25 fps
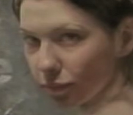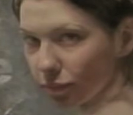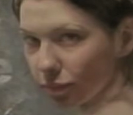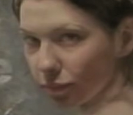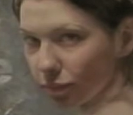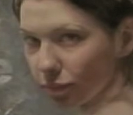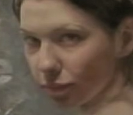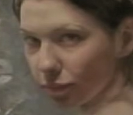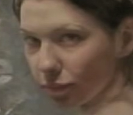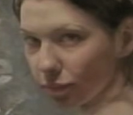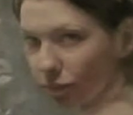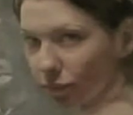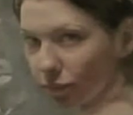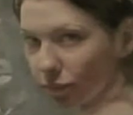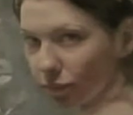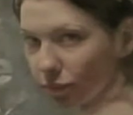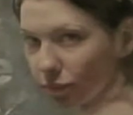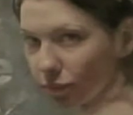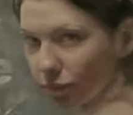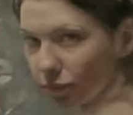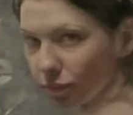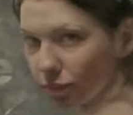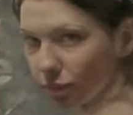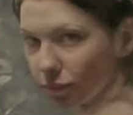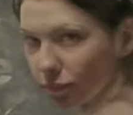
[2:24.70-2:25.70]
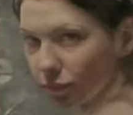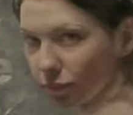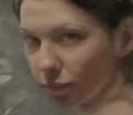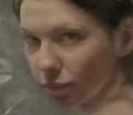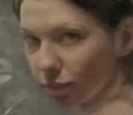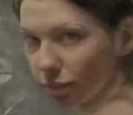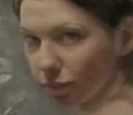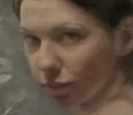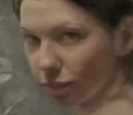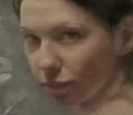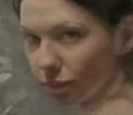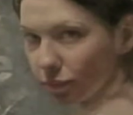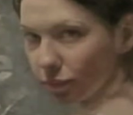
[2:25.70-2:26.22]

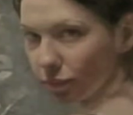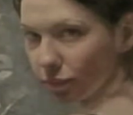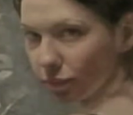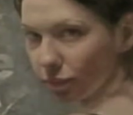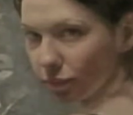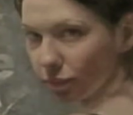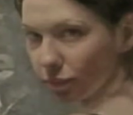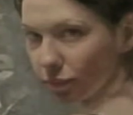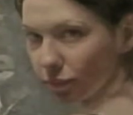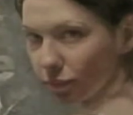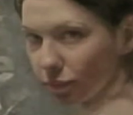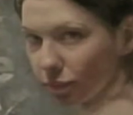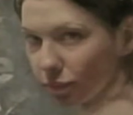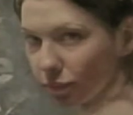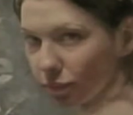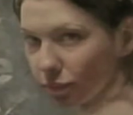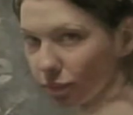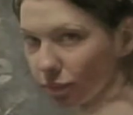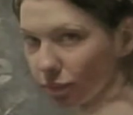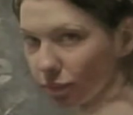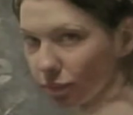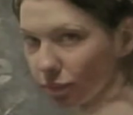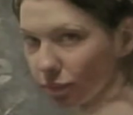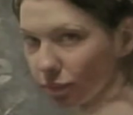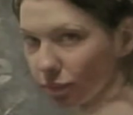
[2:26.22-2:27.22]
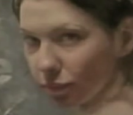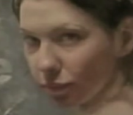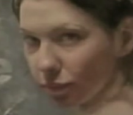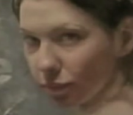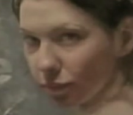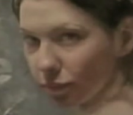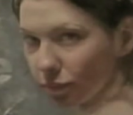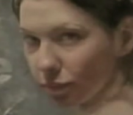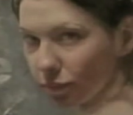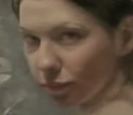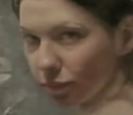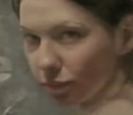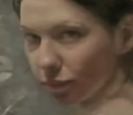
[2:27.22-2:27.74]

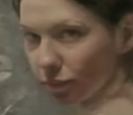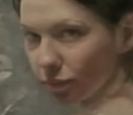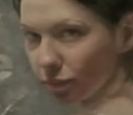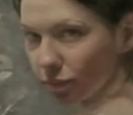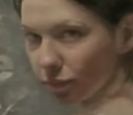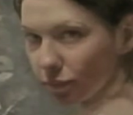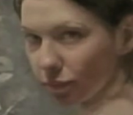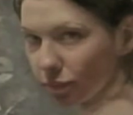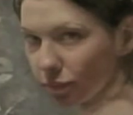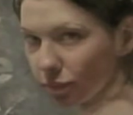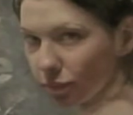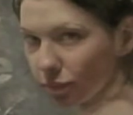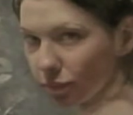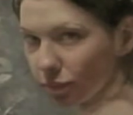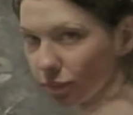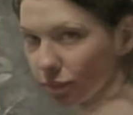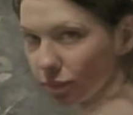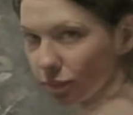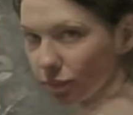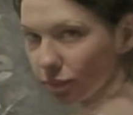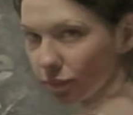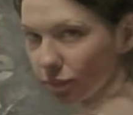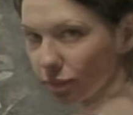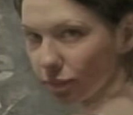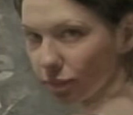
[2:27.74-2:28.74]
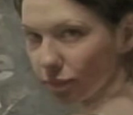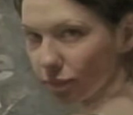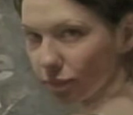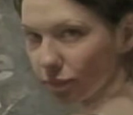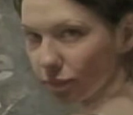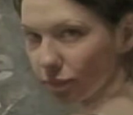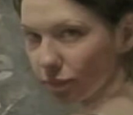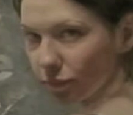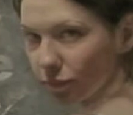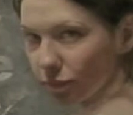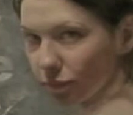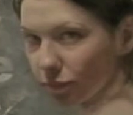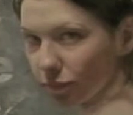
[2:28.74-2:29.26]

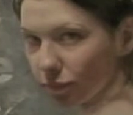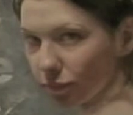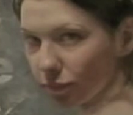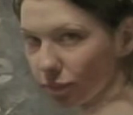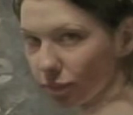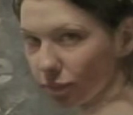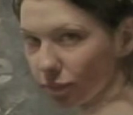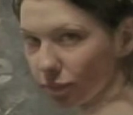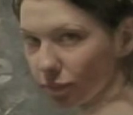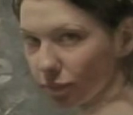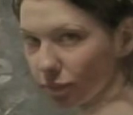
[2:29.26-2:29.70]
No words are spoken by the person on screen.